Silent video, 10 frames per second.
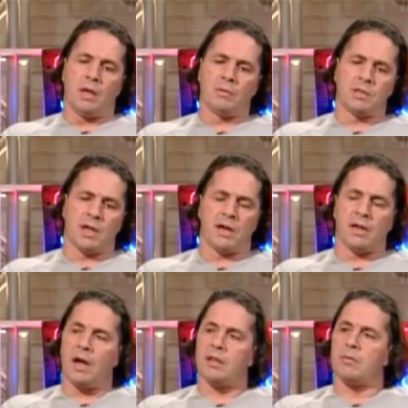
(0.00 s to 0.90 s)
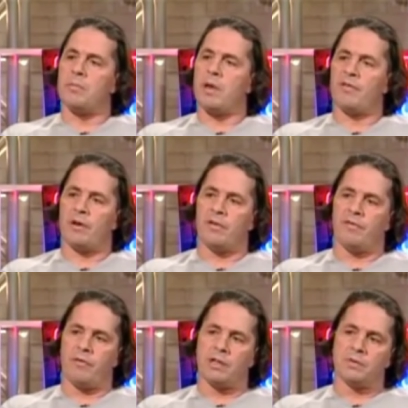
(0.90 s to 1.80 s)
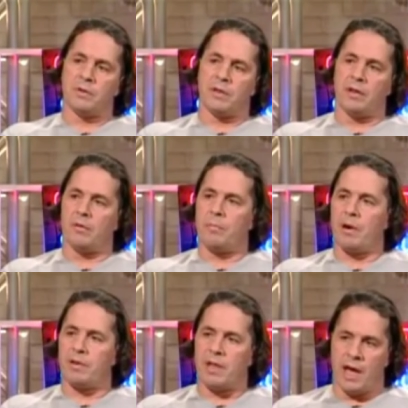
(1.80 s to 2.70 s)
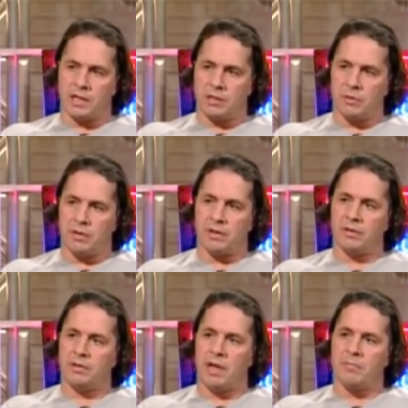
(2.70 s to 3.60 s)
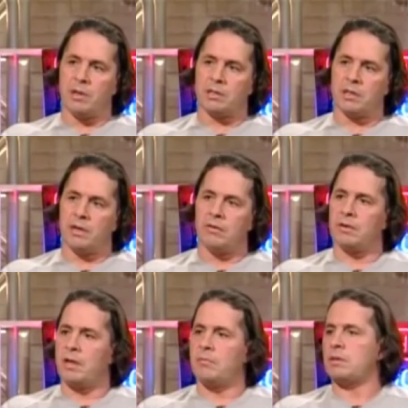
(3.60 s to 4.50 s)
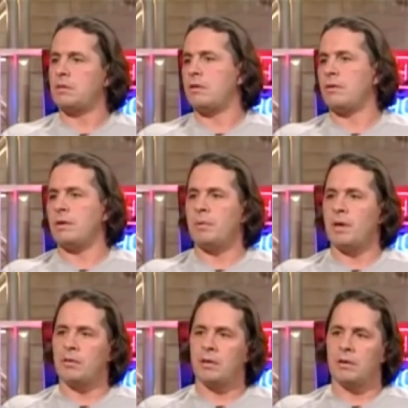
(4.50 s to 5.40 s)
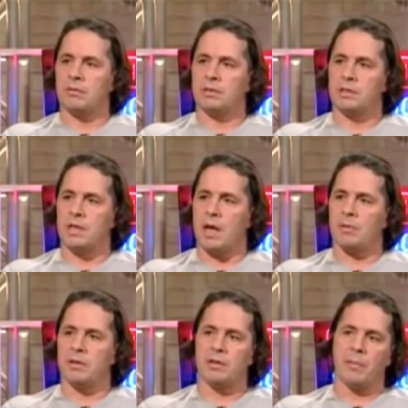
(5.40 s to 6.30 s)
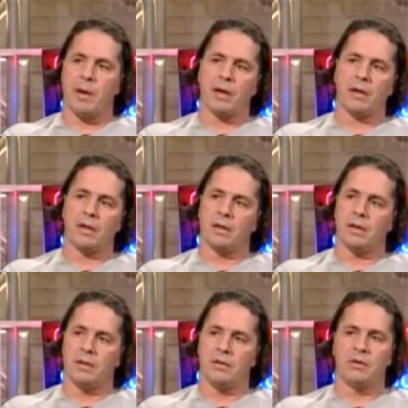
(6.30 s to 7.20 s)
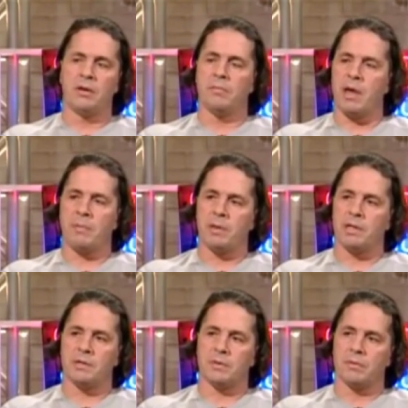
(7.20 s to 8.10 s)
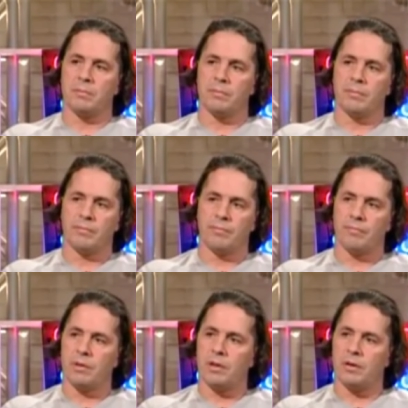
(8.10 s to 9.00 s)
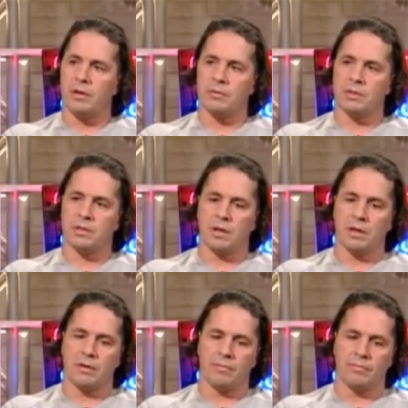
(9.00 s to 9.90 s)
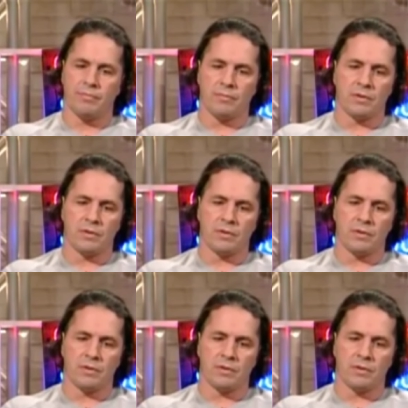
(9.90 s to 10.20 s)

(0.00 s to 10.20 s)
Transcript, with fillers: he was the kind of guy that would make fr friends with you or bury the hatchet with you 10 minutes later, and 10 minutes later, he'd be out there stabbing you in the back again. He, you couldn't make peace with him. You know, he was, uh,